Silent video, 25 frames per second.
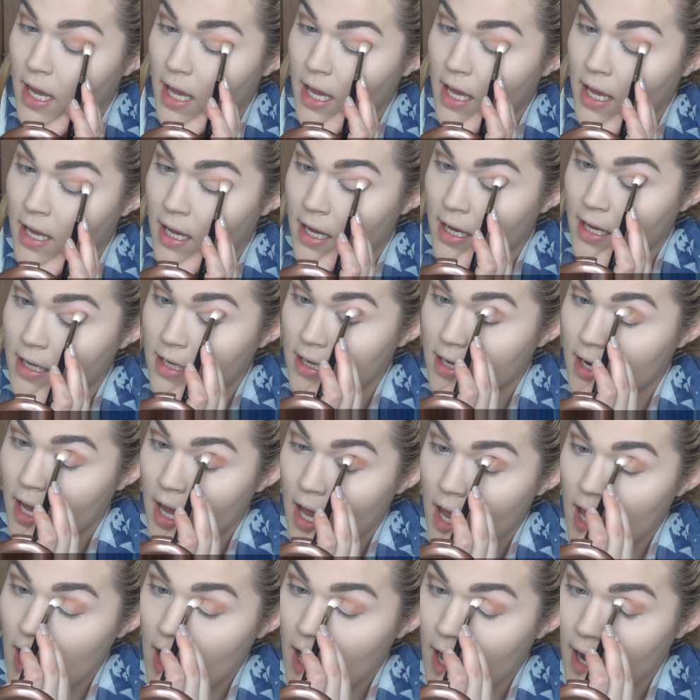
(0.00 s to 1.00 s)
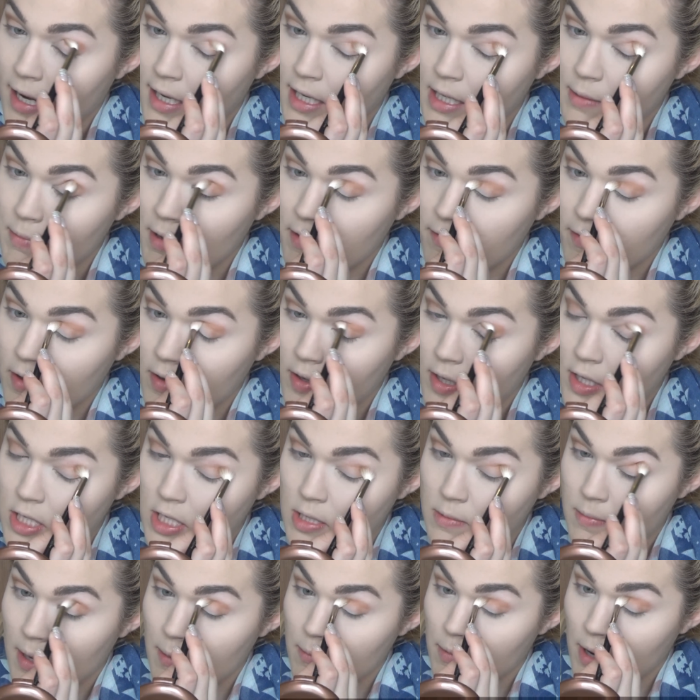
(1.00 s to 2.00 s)
and I did my
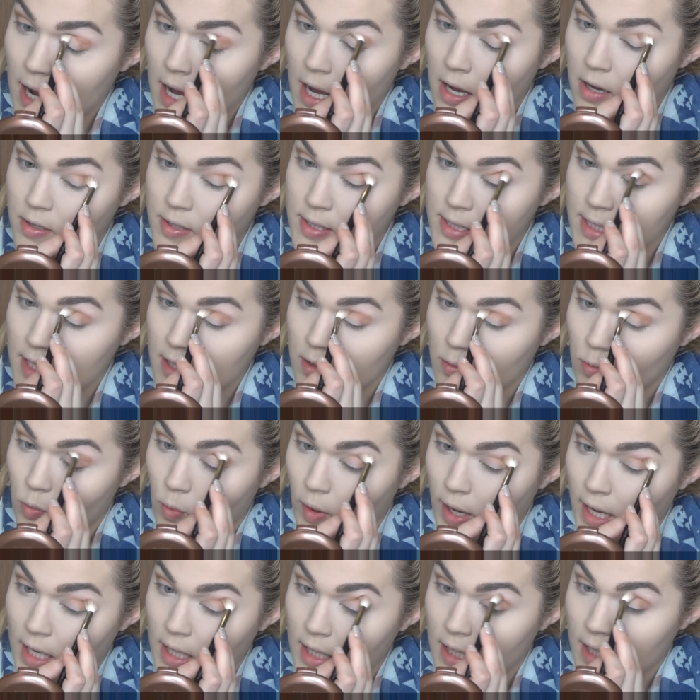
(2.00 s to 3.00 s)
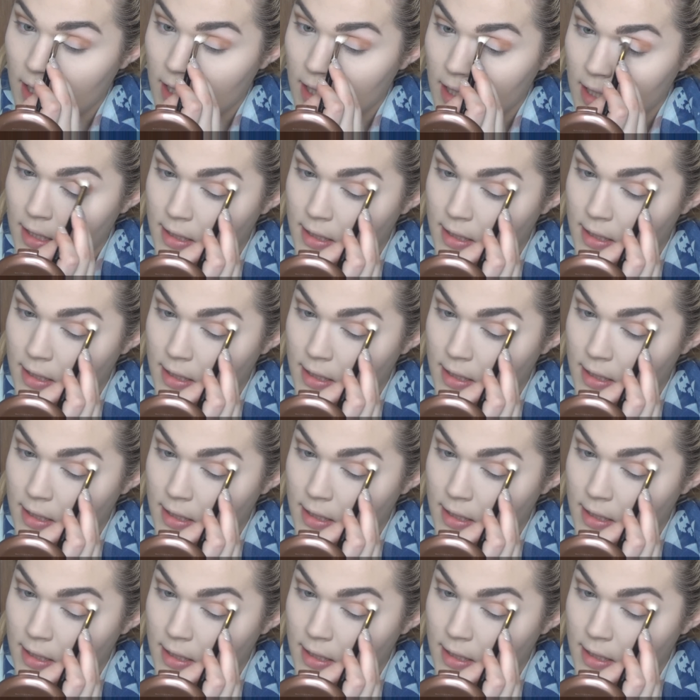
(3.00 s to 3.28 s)
foundation and my brows and waited